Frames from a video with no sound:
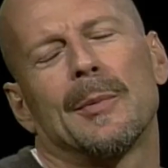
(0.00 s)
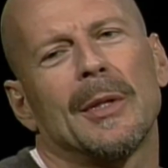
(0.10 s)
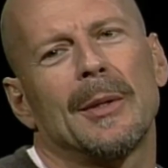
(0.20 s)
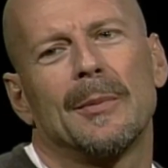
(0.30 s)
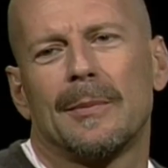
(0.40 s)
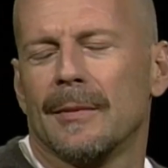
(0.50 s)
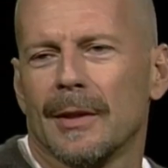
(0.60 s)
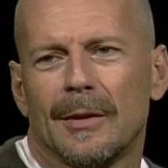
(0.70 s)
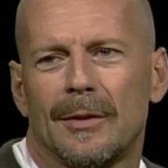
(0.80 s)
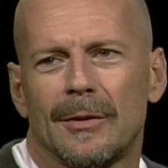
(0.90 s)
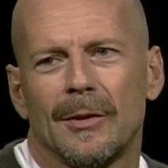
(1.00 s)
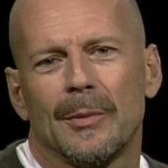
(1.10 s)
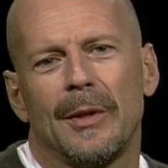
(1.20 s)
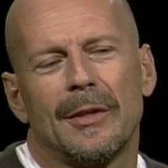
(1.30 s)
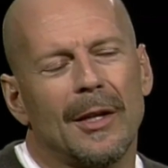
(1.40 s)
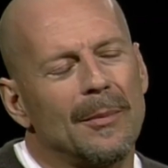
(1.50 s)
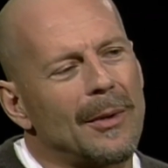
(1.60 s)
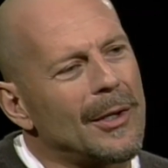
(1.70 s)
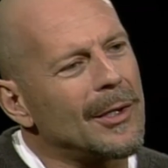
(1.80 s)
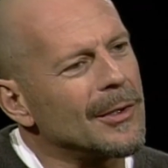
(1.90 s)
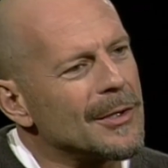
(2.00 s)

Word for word: I'd probably I'd still be tenant bar